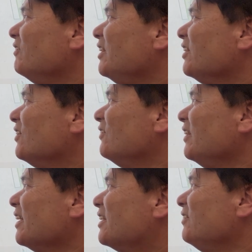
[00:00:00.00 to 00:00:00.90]
you know,
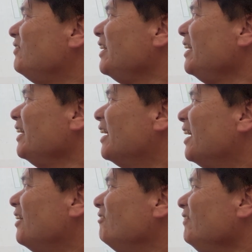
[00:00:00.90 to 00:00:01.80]
it could be
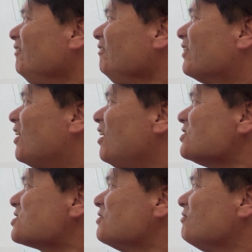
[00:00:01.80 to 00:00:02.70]

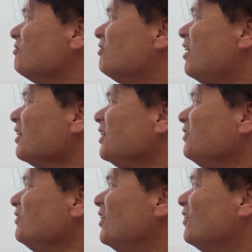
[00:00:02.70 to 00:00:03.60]
constant
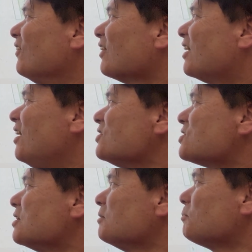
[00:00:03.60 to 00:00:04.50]
volume or
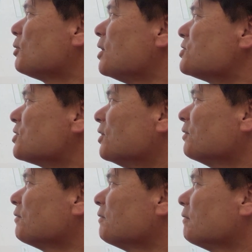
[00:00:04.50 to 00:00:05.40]
constant pressure.
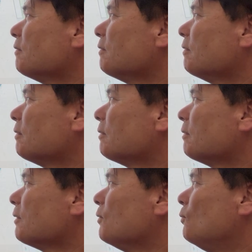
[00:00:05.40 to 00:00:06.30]

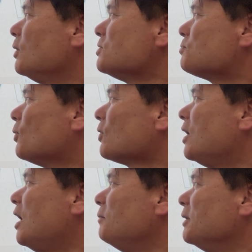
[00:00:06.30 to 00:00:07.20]
What is more
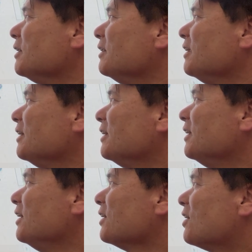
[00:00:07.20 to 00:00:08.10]
common?
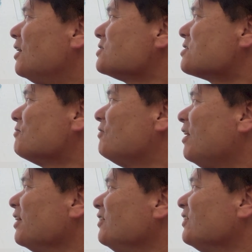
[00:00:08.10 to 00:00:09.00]
Constant
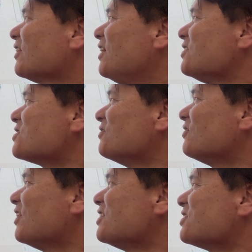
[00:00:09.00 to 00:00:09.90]
volume or constant
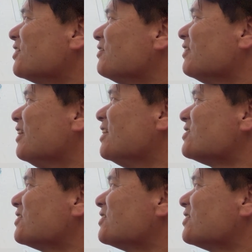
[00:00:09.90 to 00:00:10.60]
pressure for us?